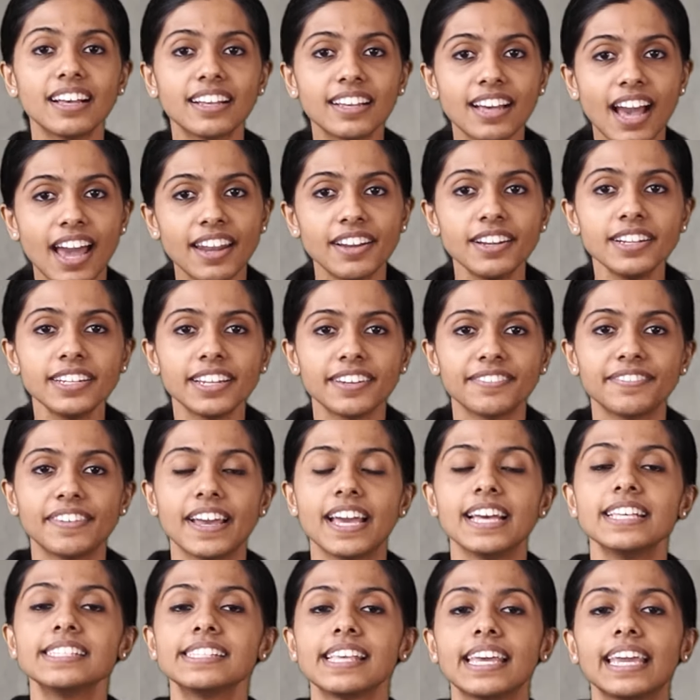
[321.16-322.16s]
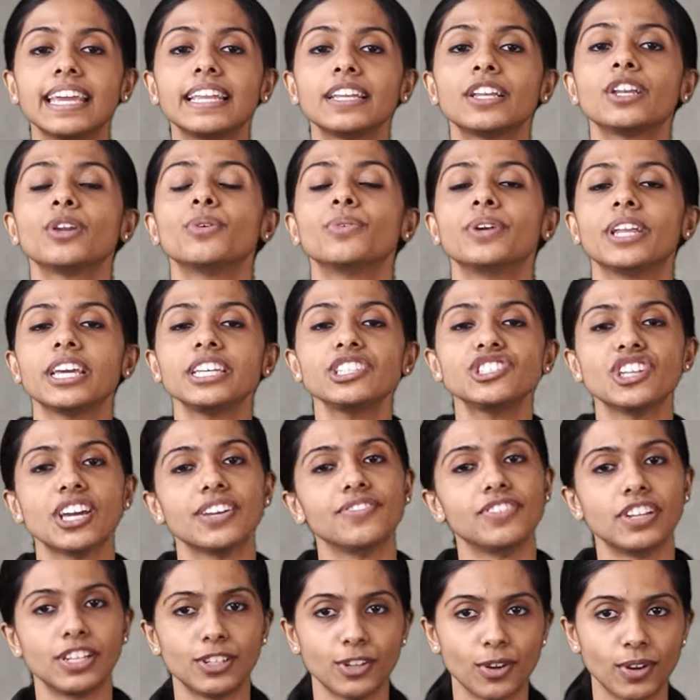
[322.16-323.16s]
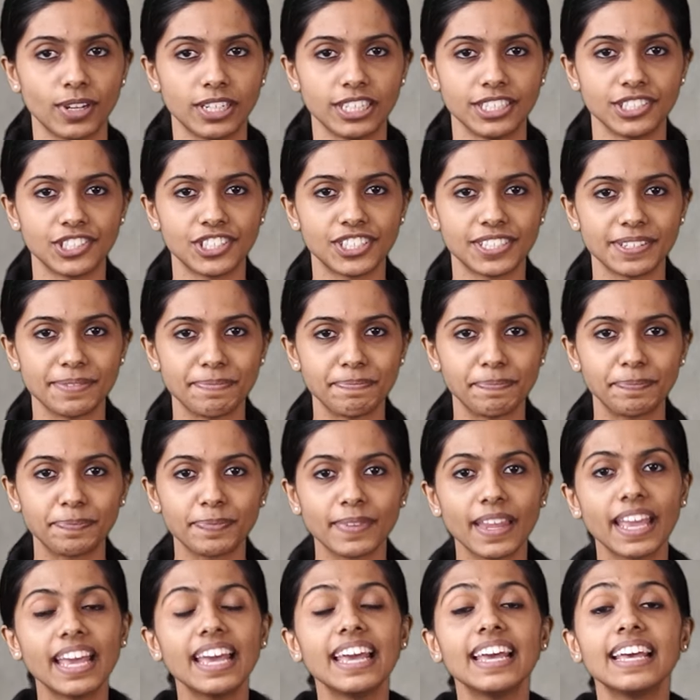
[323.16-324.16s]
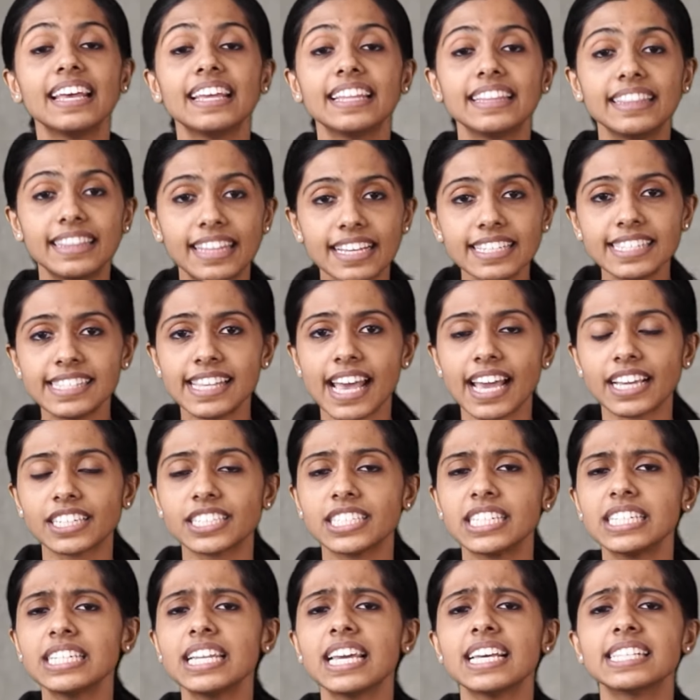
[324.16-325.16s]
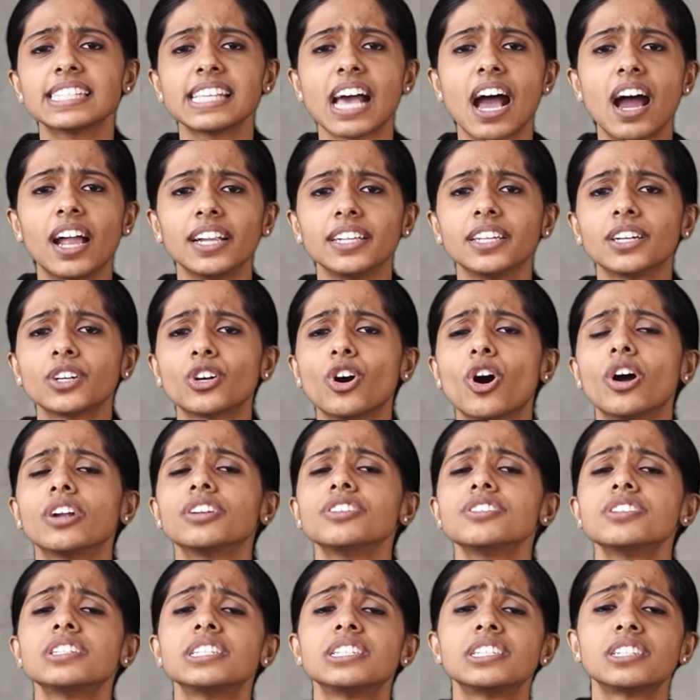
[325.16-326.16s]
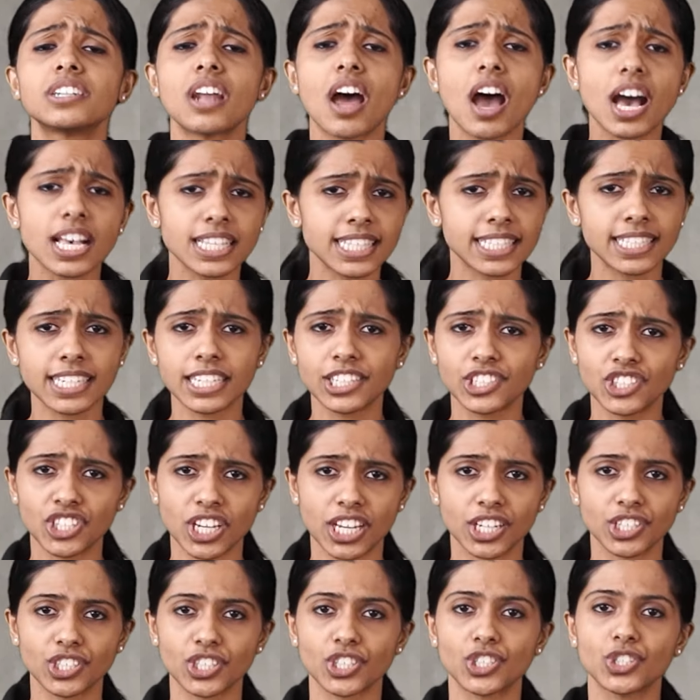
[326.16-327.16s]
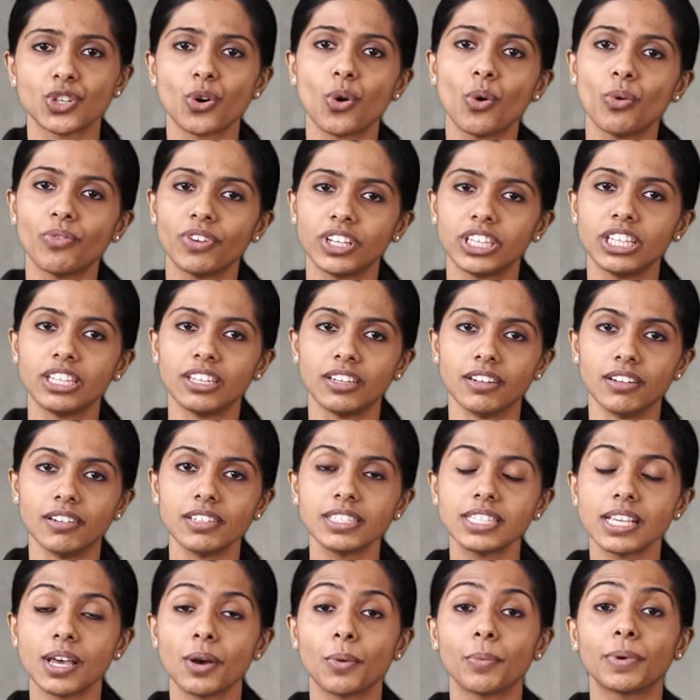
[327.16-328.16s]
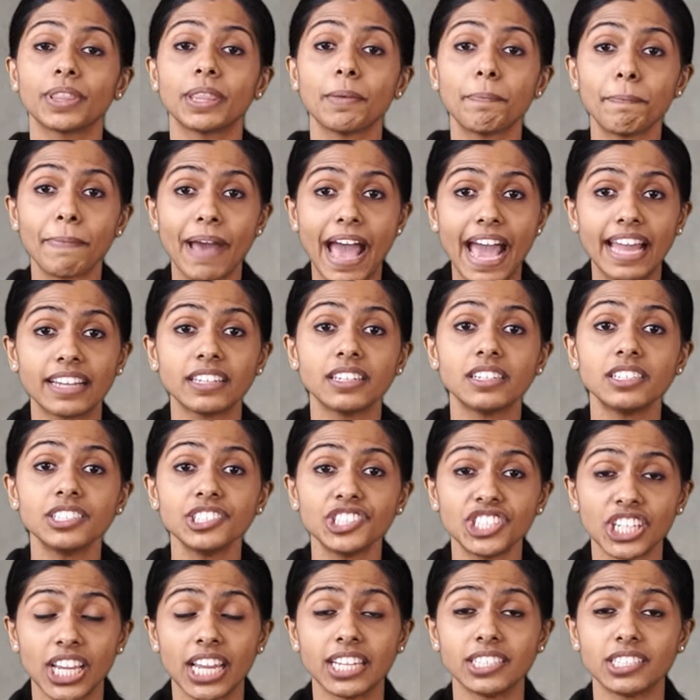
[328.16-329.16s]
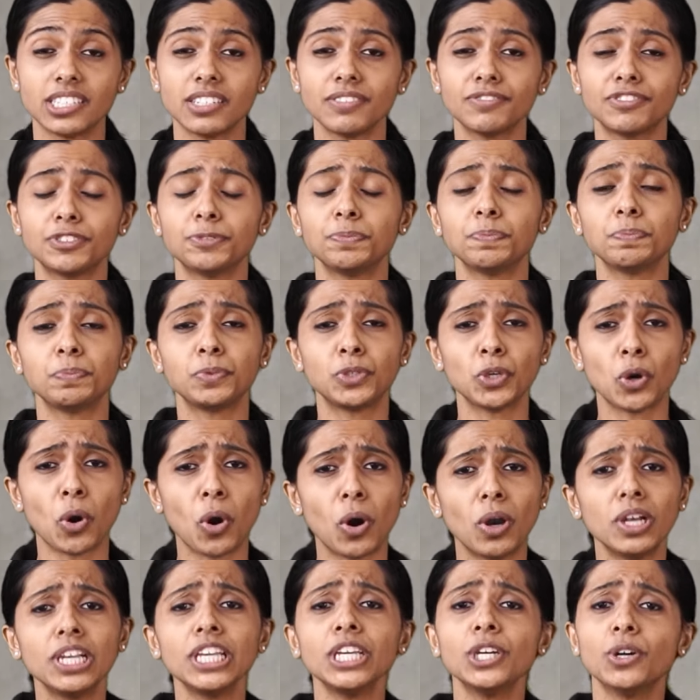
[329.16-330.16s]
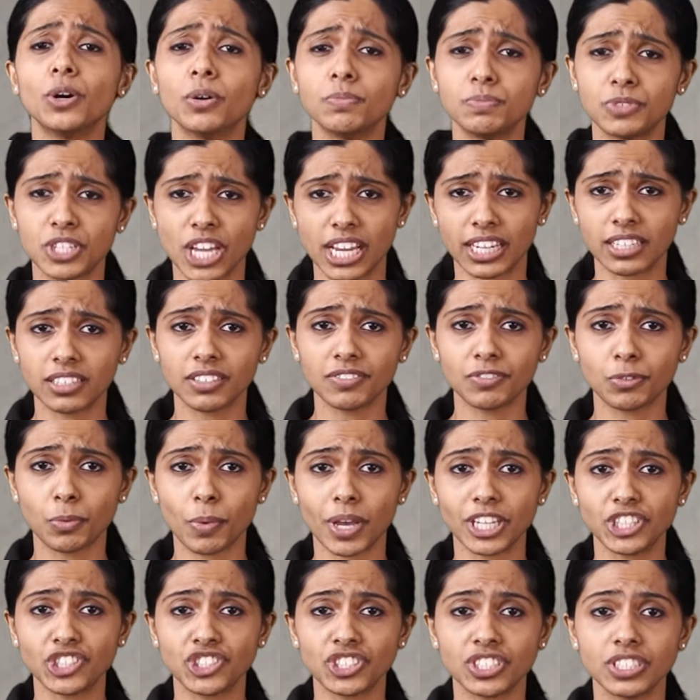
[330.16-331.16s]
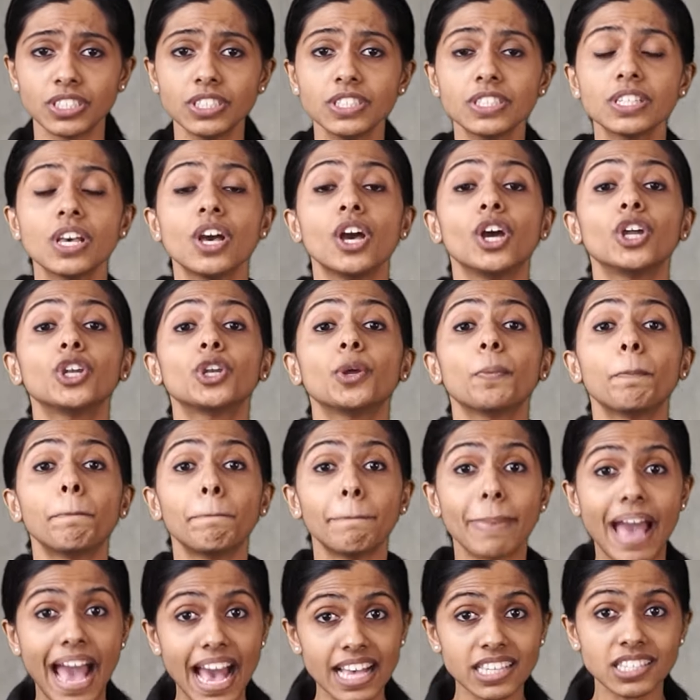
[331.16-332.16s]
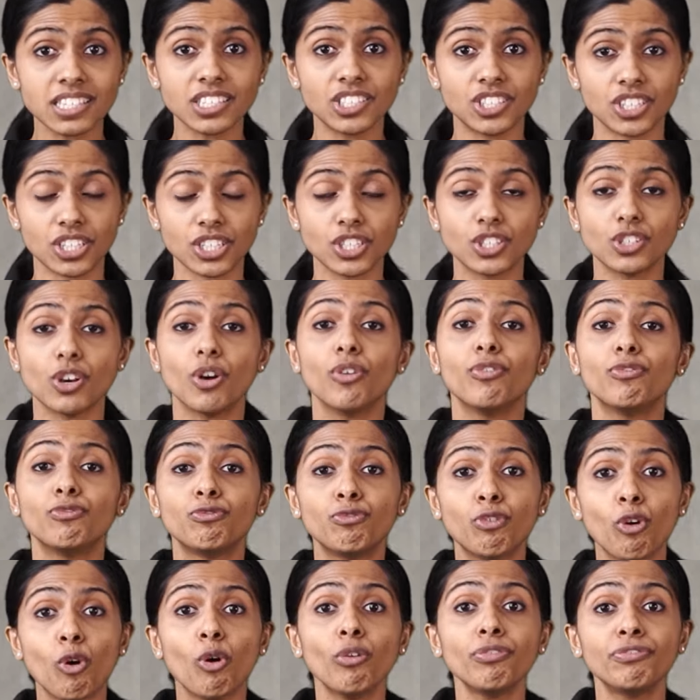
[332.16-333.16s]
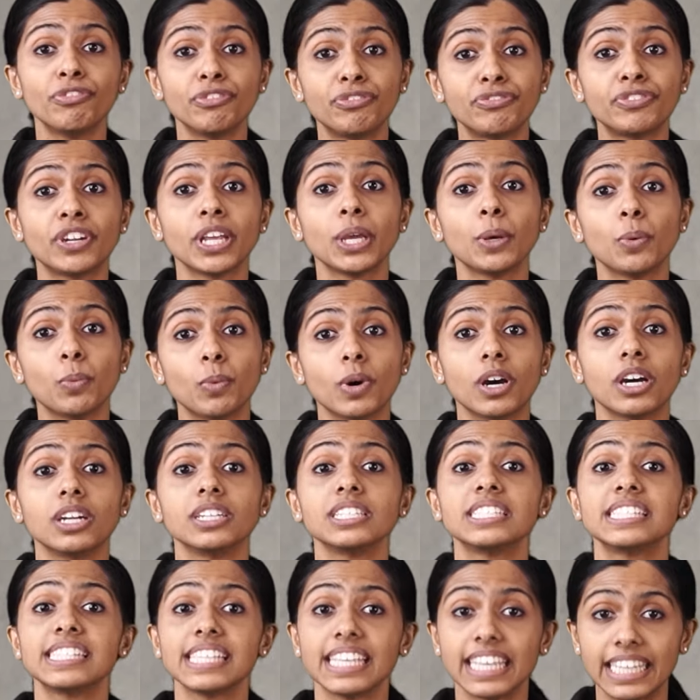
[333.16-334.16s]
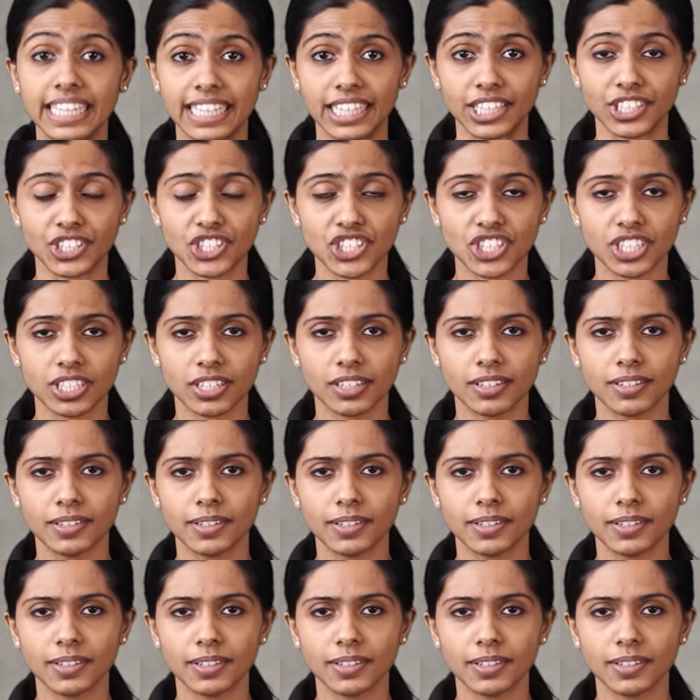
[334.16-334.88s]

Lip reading: Current affairs, including general knowledge. This section has undergone drastic changes over the years, with the pattern changing from purely objective questions to passages of 450 words each.